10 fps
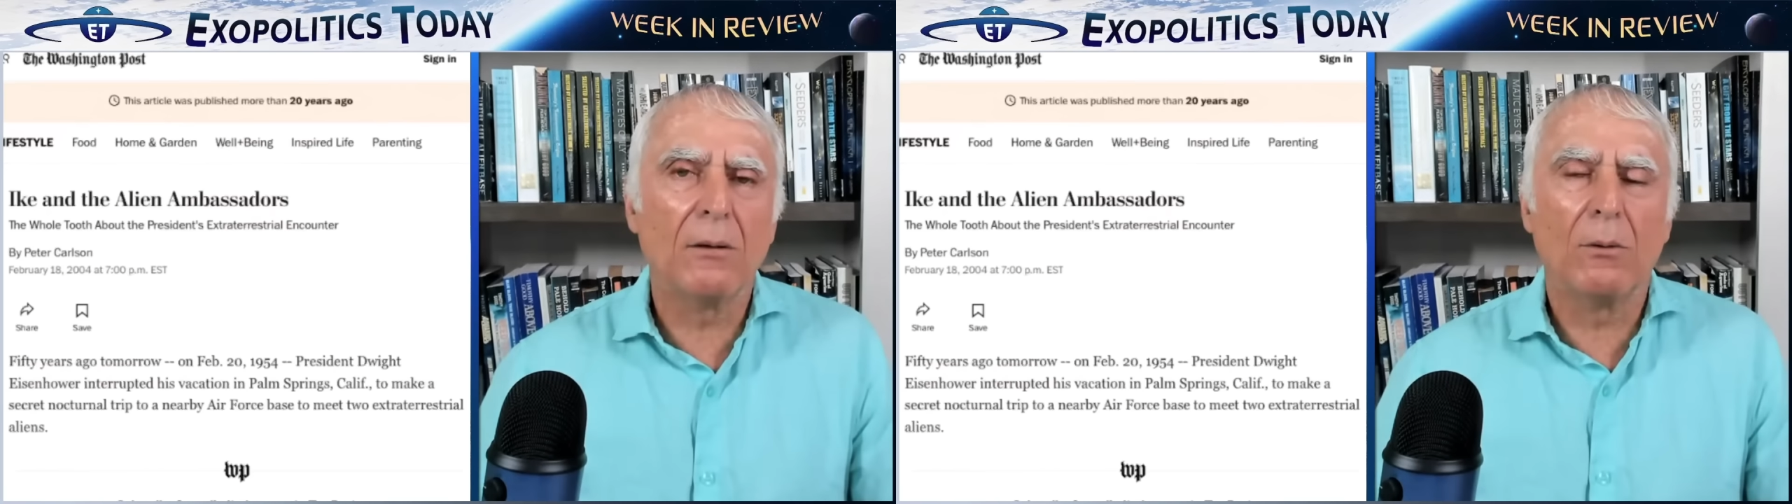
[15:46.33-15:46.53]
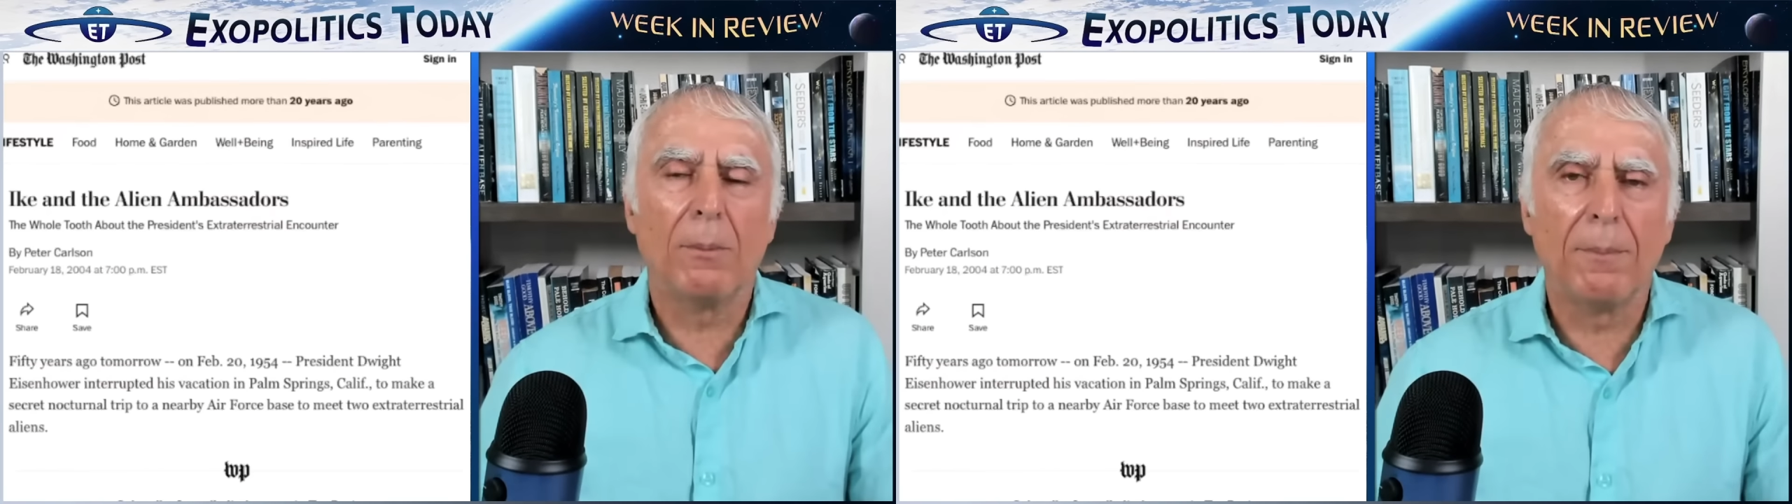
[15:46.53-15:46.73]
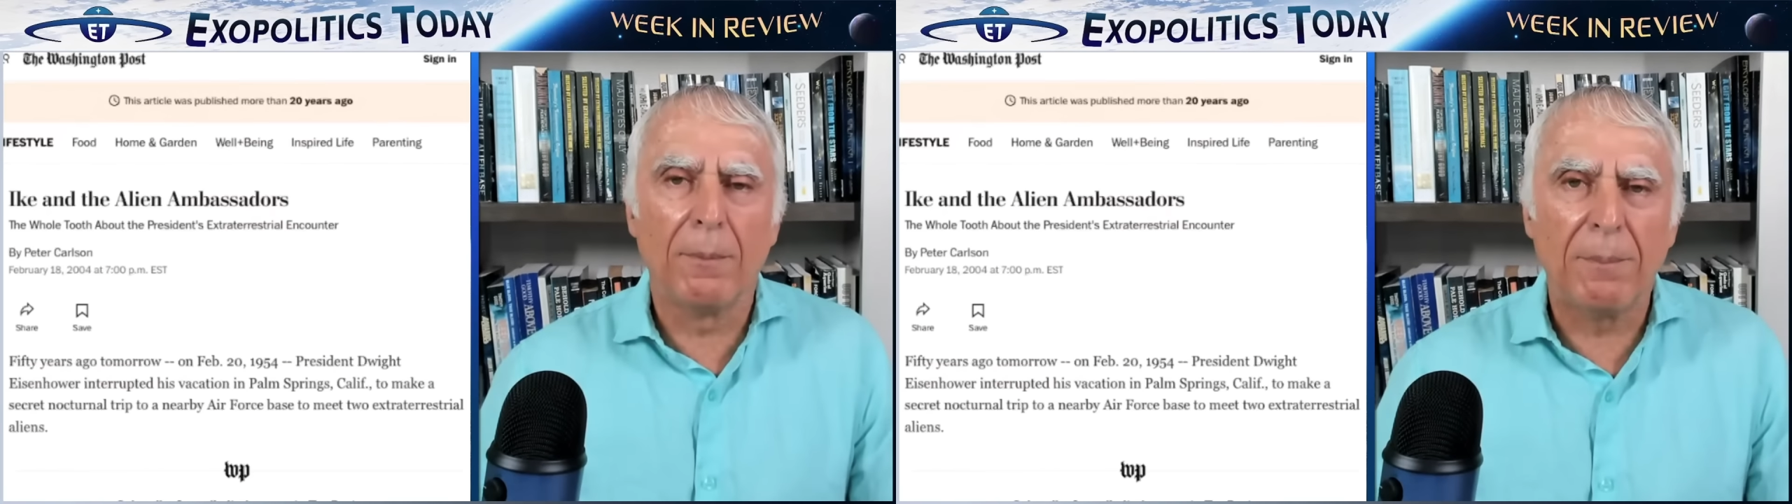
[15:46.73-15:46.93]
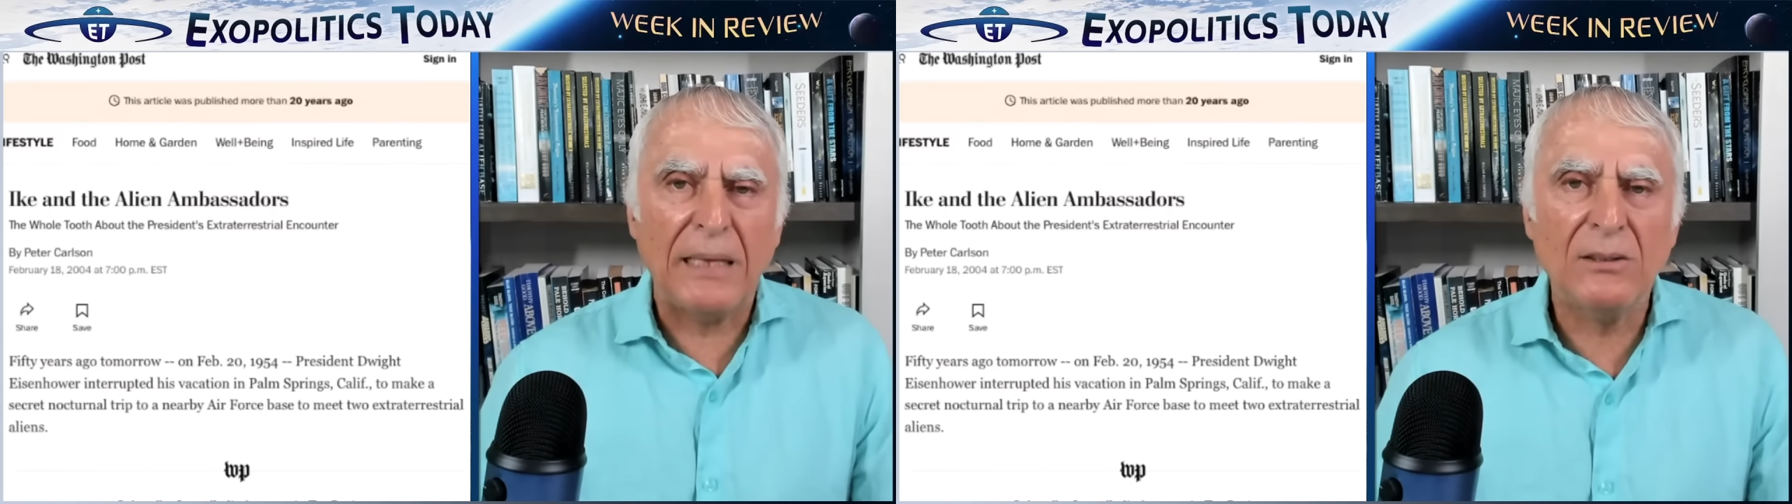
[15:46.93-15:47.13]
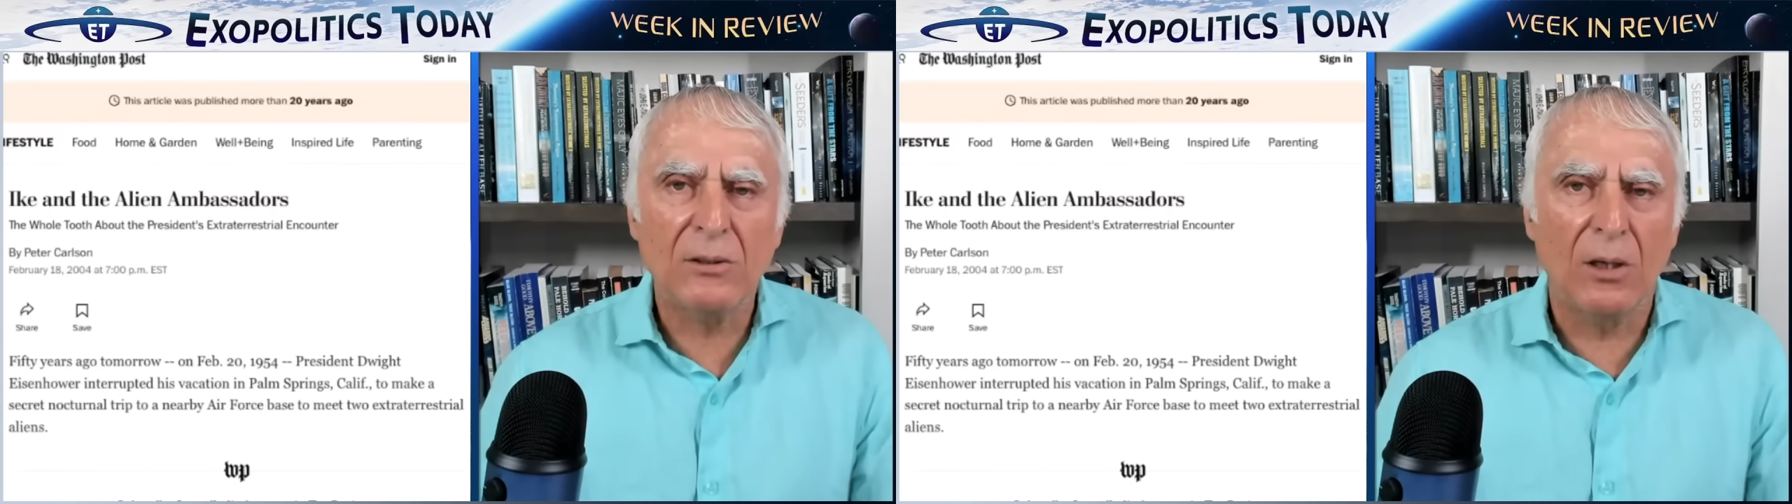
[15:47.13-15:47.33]
or
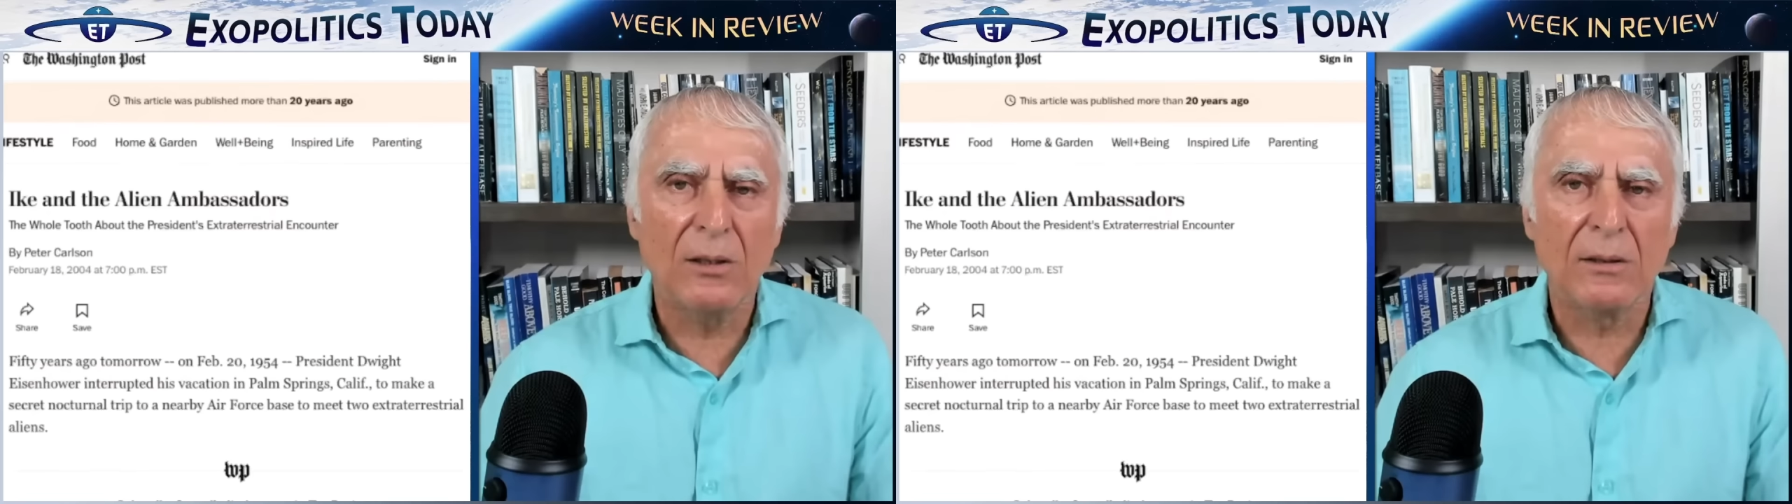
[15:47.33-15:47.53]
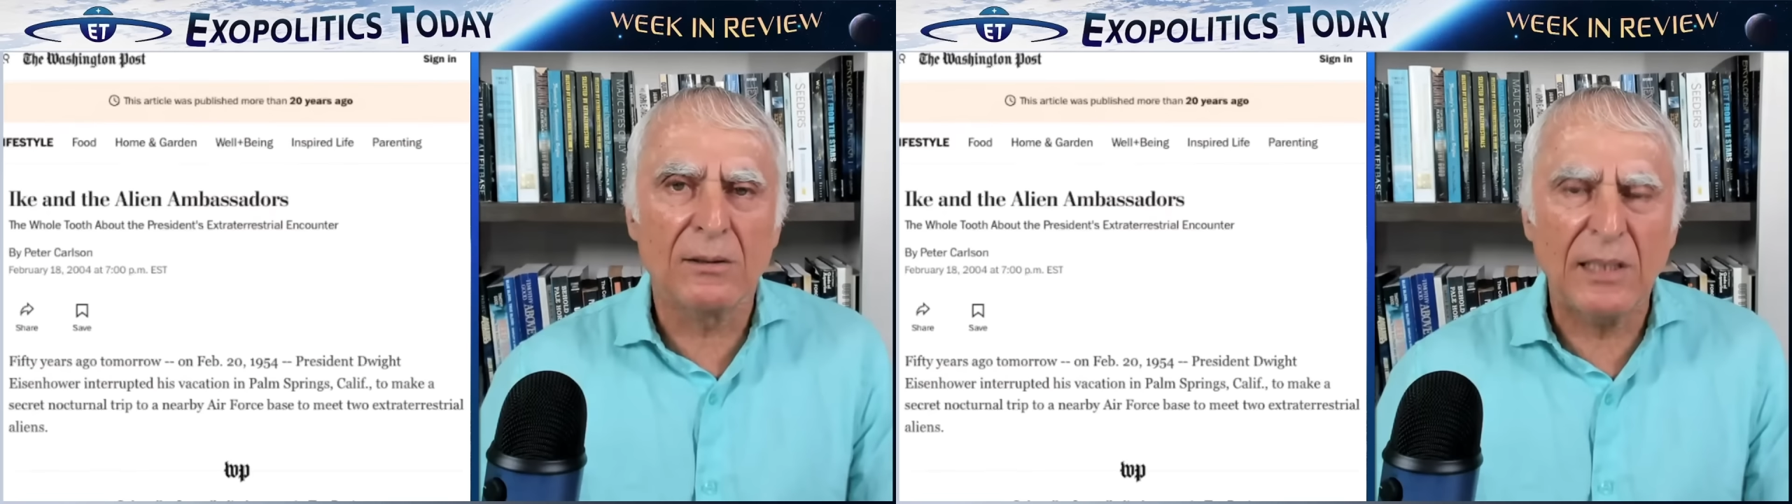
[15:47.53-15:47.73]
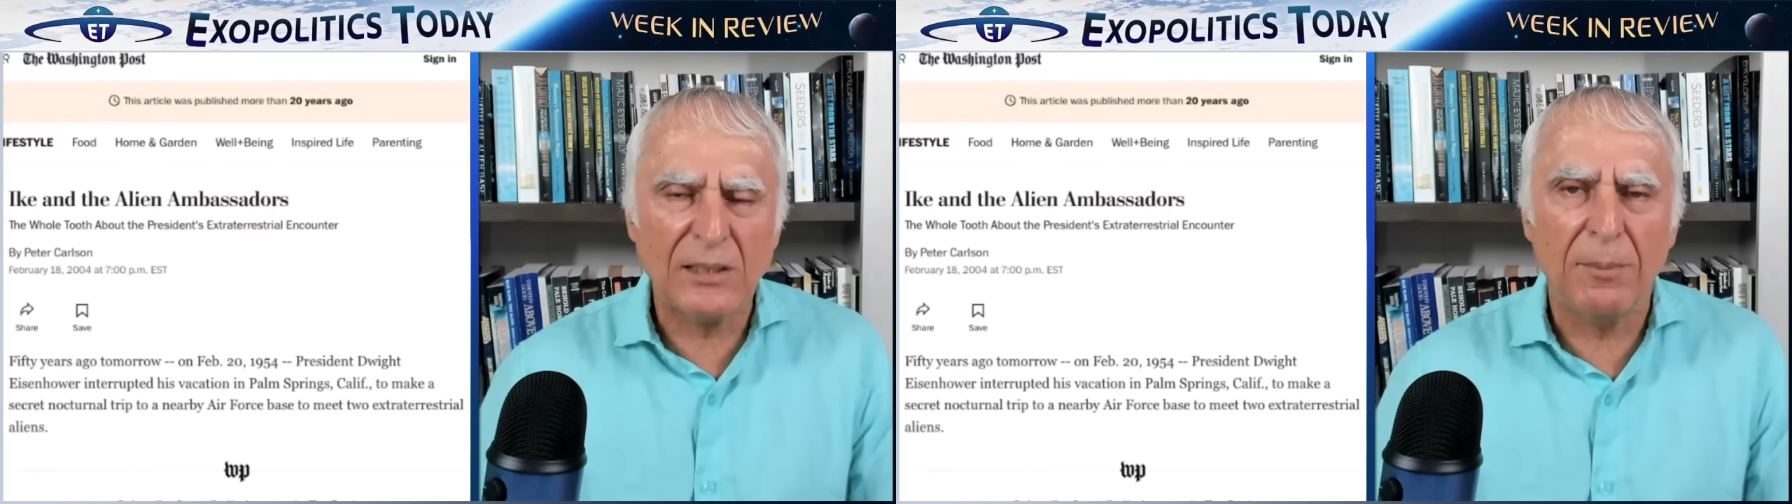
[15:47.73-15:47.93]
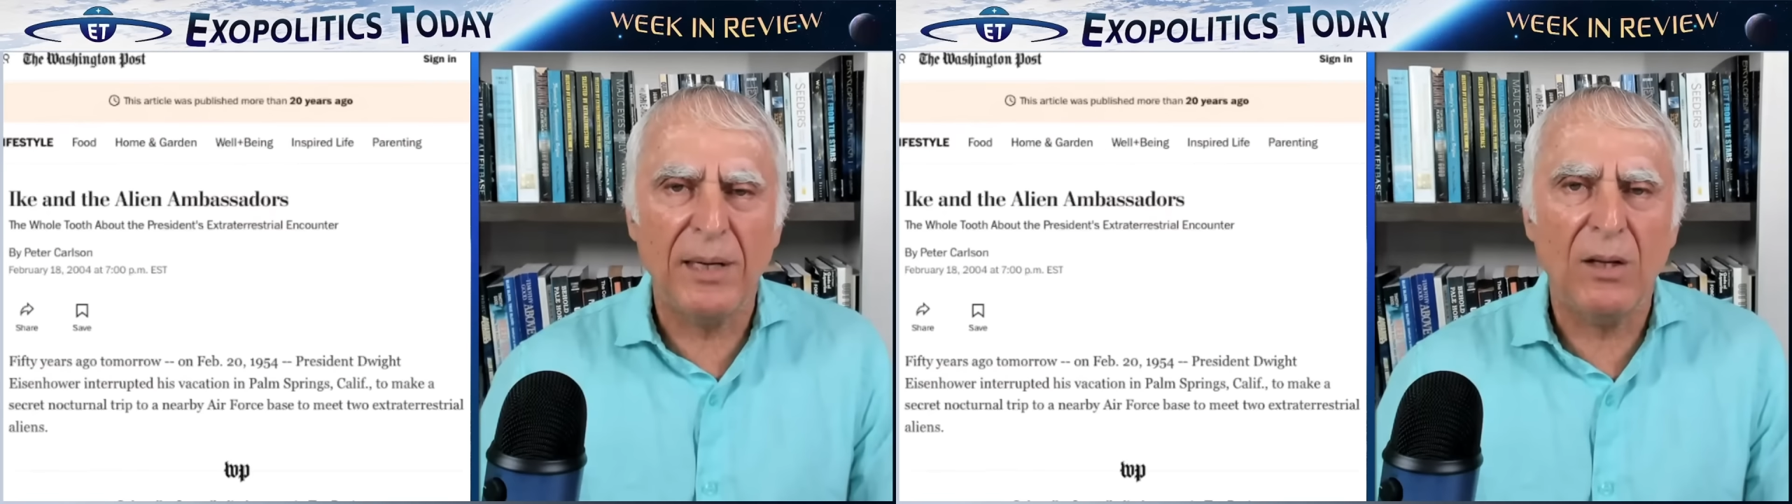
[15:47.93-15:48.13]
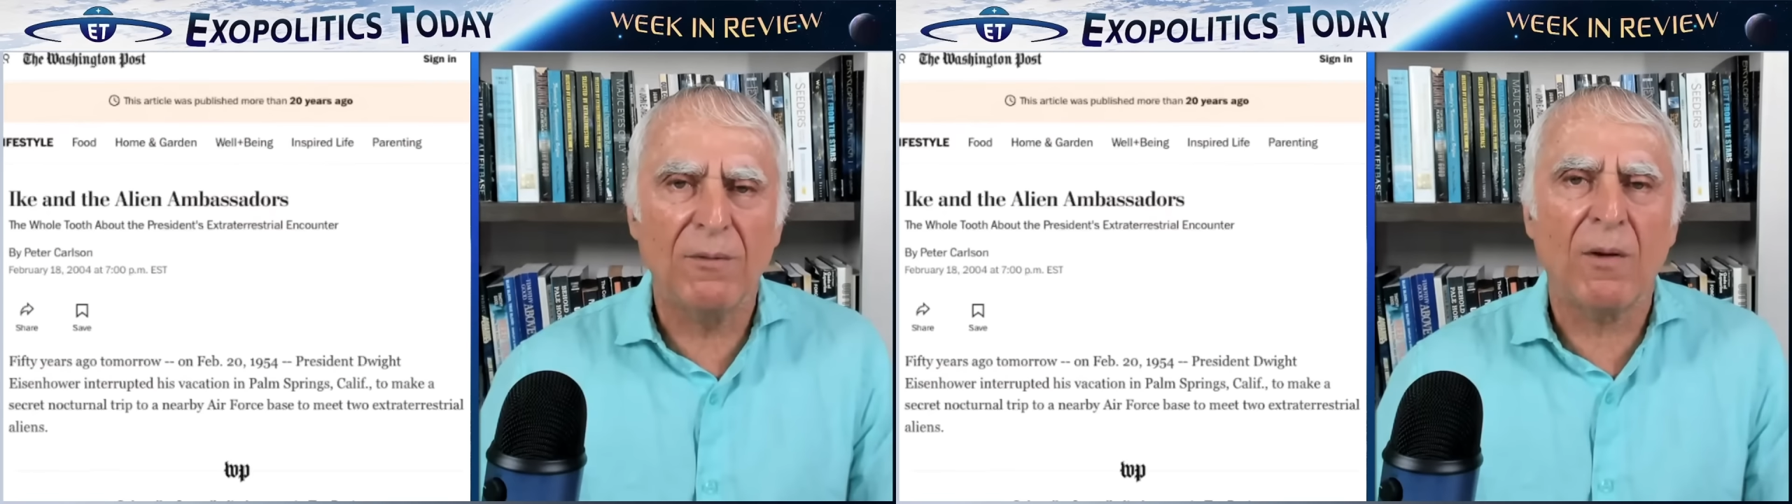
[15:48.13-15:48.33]
based on testimony of,